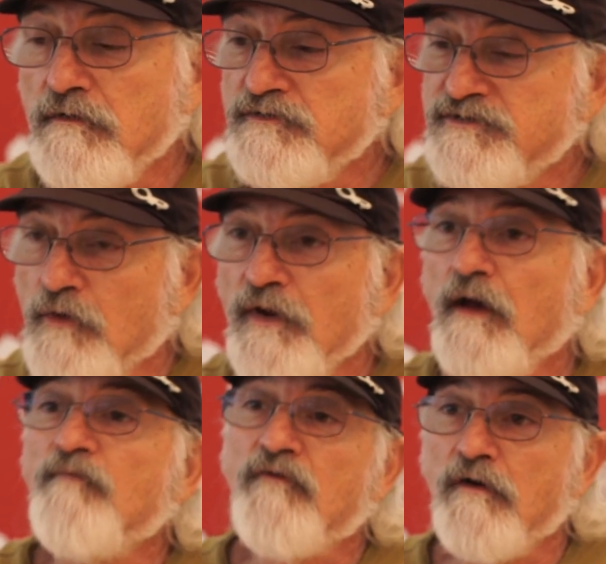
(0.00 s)
showing
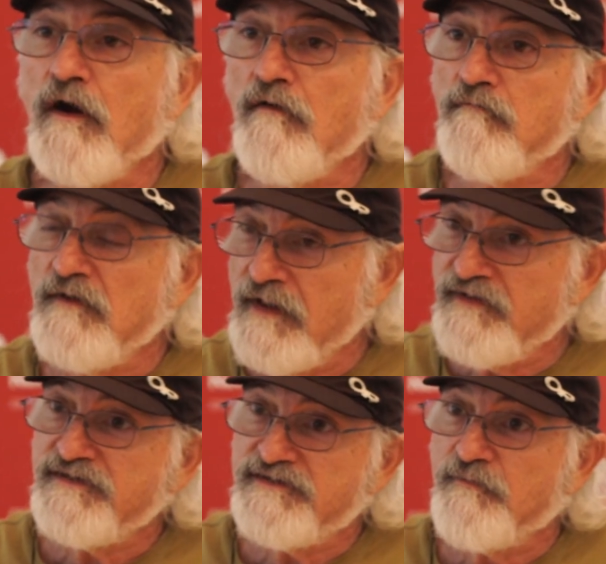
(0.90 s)
up for our
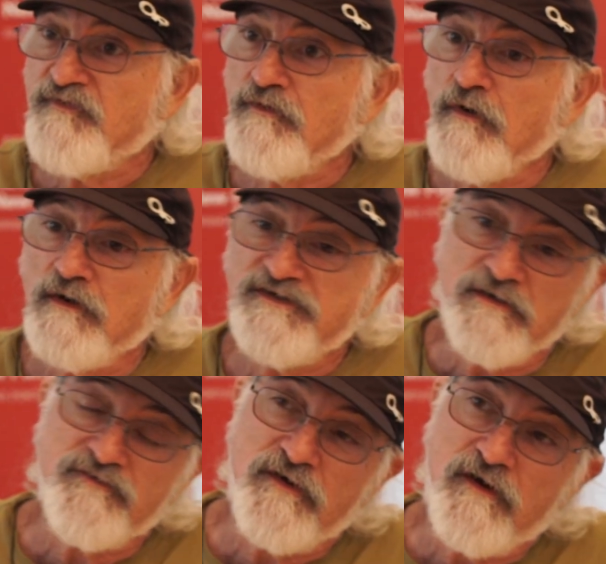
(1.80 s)
relationships to our
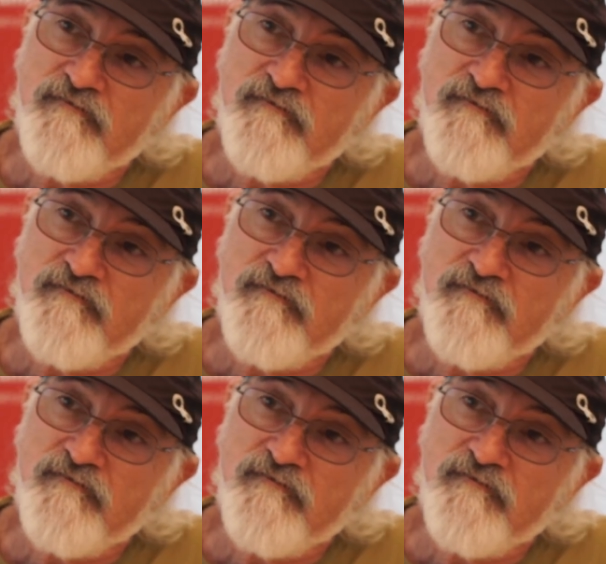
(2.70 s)
children,